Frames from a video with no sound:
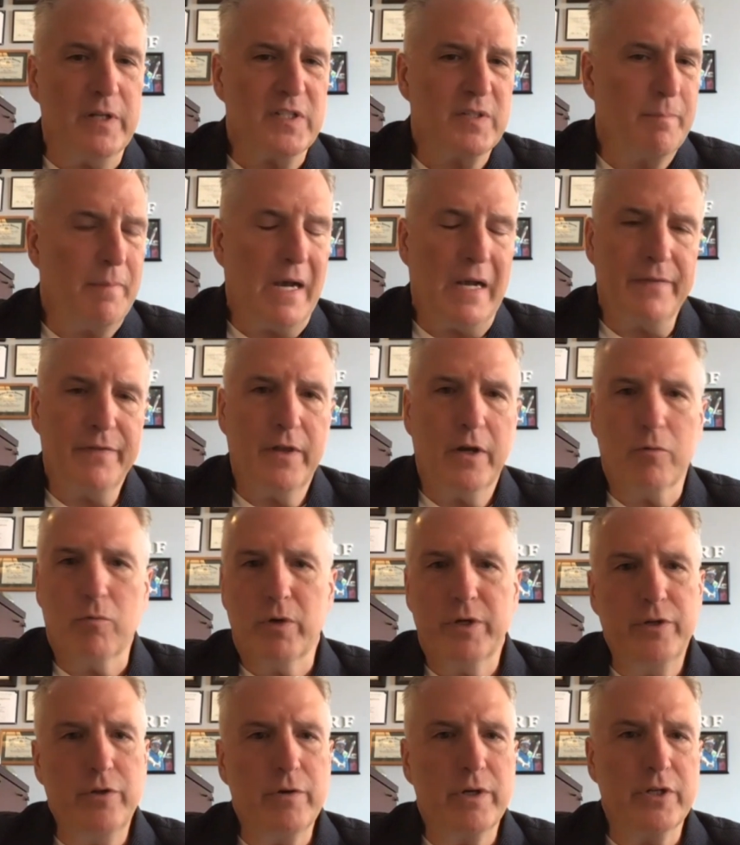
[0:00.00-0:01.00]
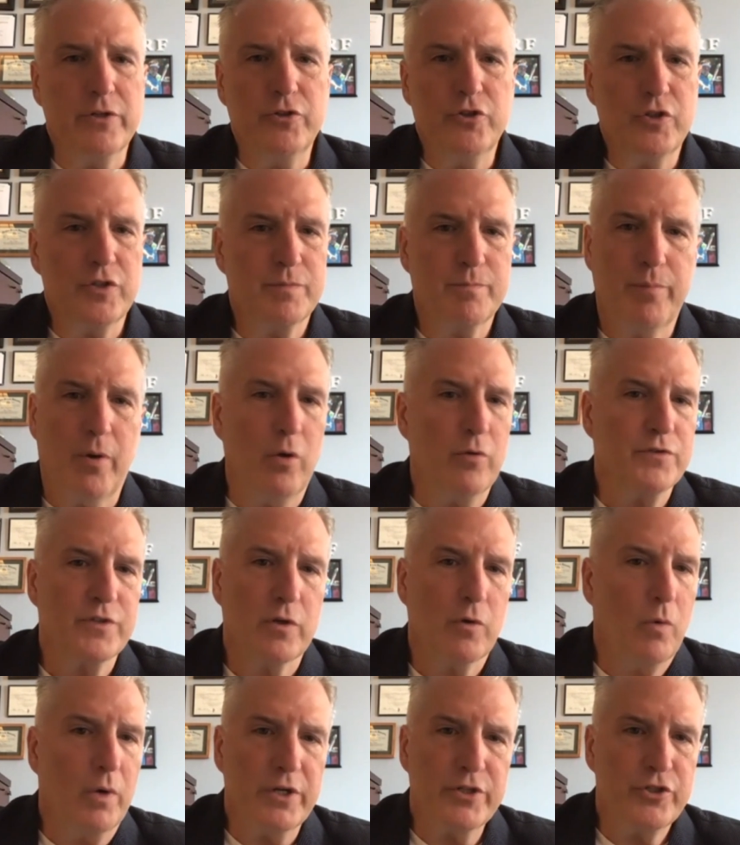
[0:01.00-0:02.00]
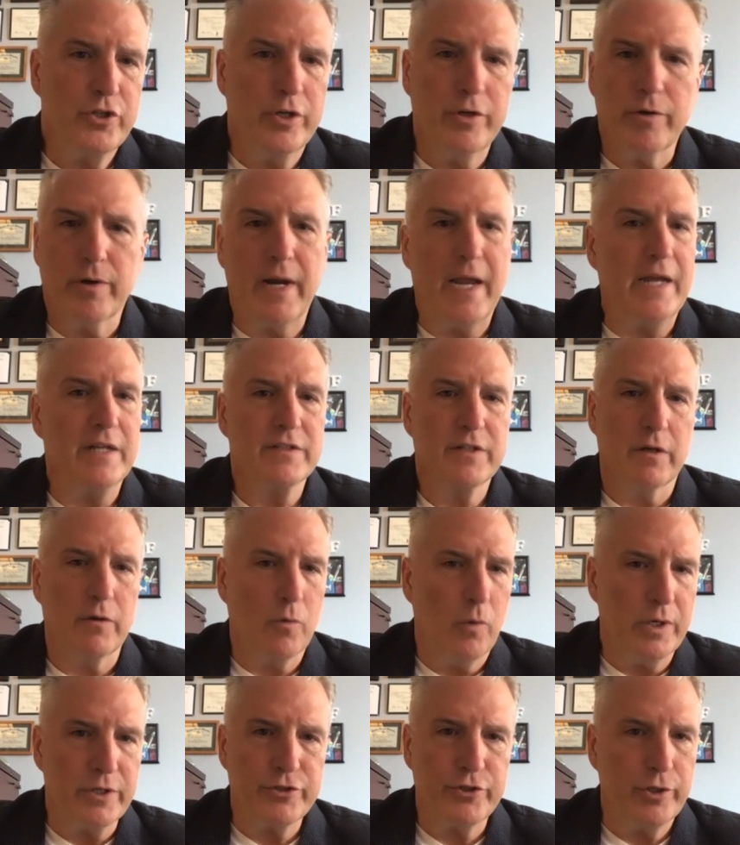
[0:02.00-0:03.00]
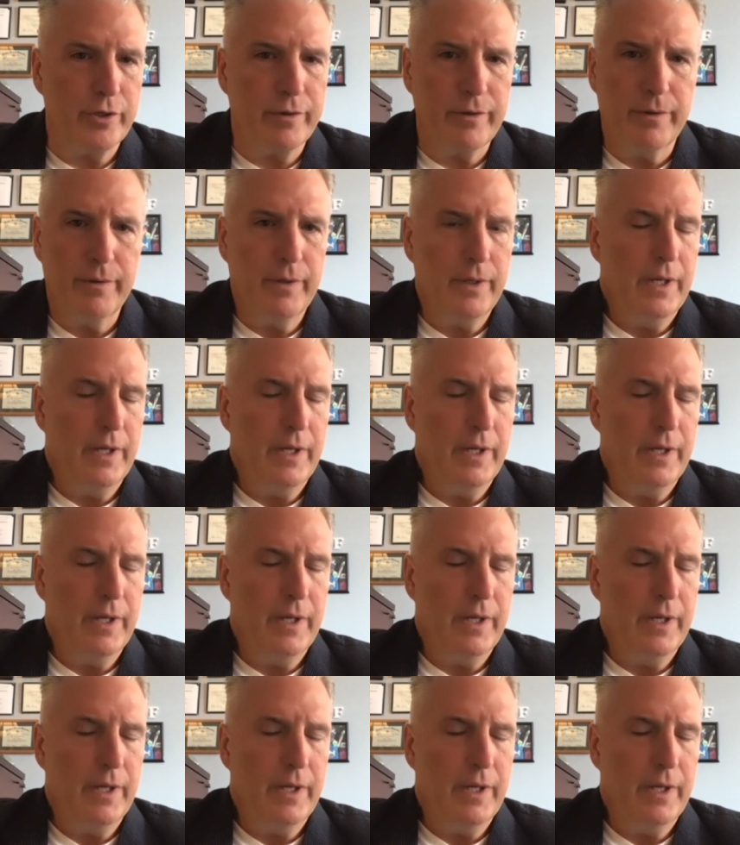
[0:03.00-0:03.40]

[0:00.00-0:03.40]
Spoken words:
spot there where you can just pose a question or ask a question.